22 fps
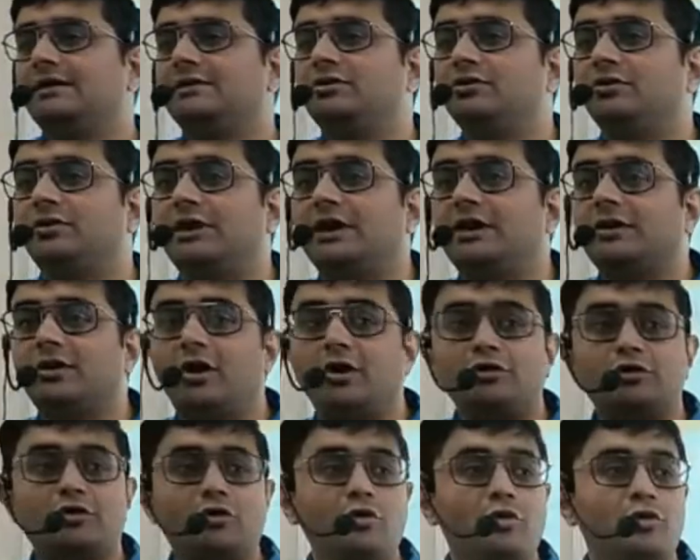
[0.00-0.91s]
you
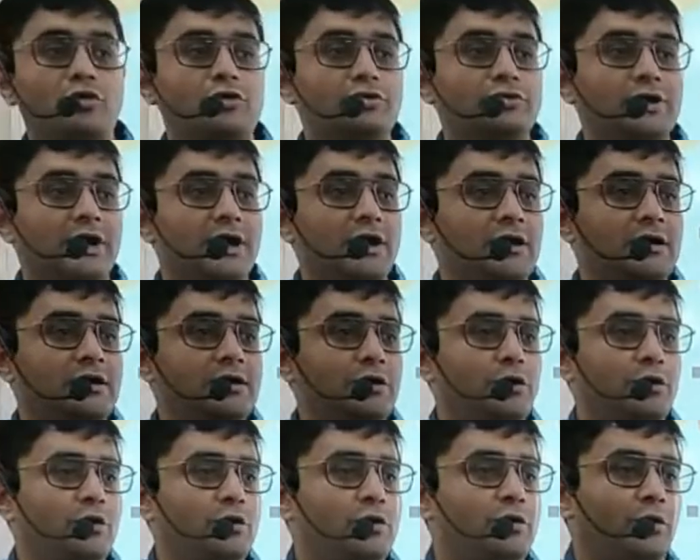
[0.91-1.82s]
cannot go to the
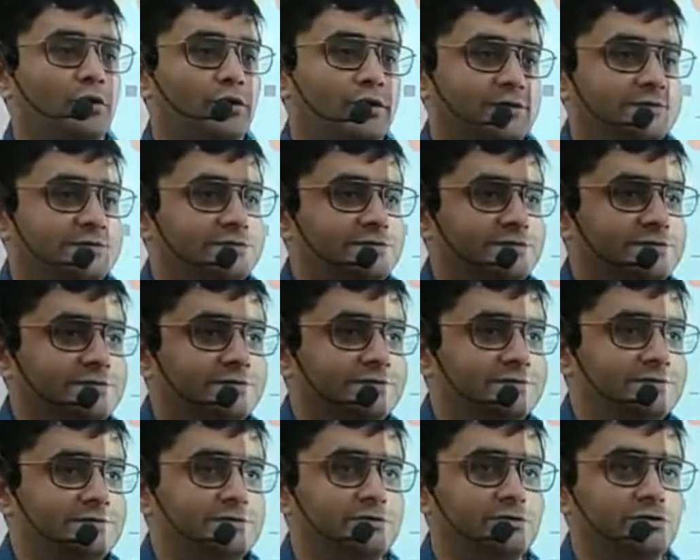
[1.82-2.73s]

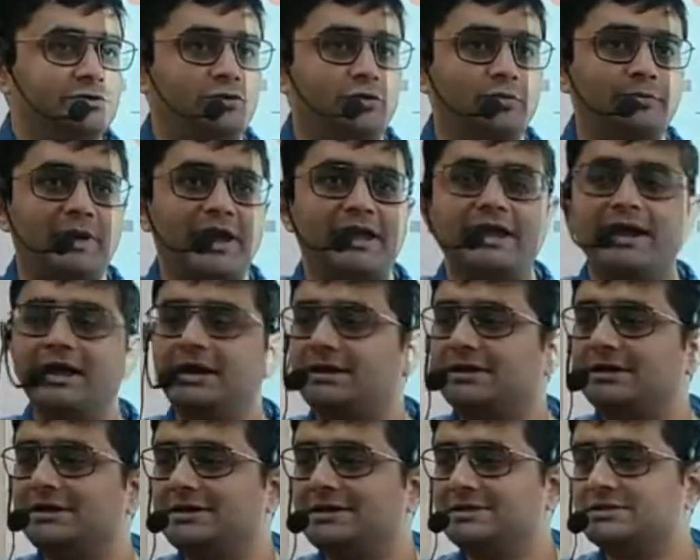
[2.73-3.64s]
courts to make
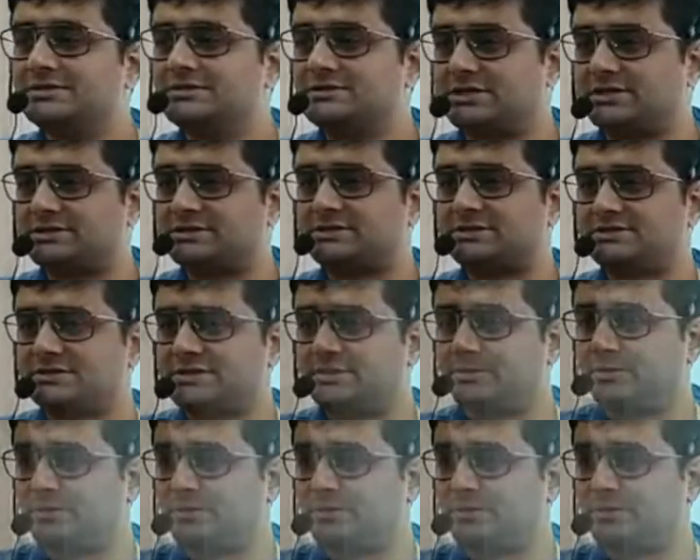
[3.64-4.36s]
it justice. Is